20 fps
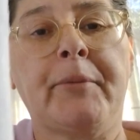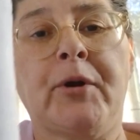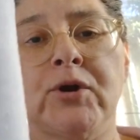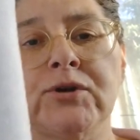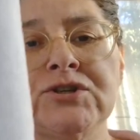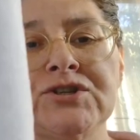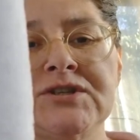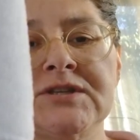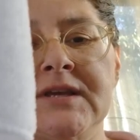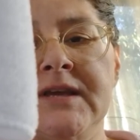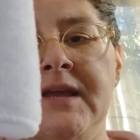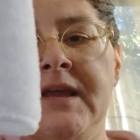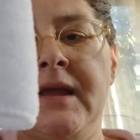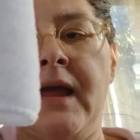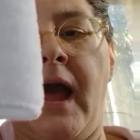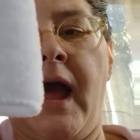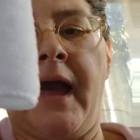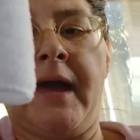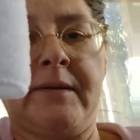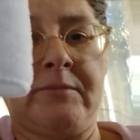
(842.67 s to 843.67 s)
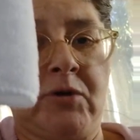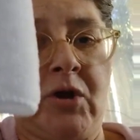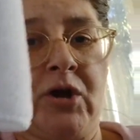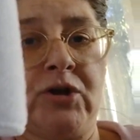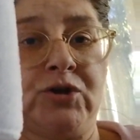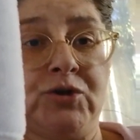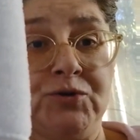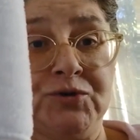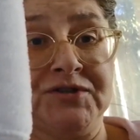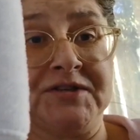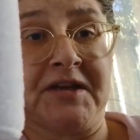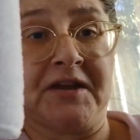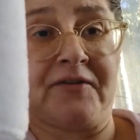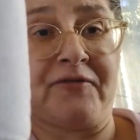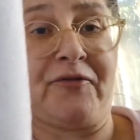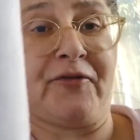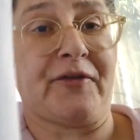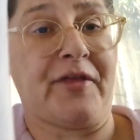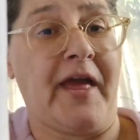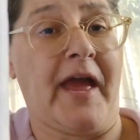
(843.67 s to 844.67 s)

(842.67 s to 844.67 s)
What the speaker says: Personally, I'm not using it for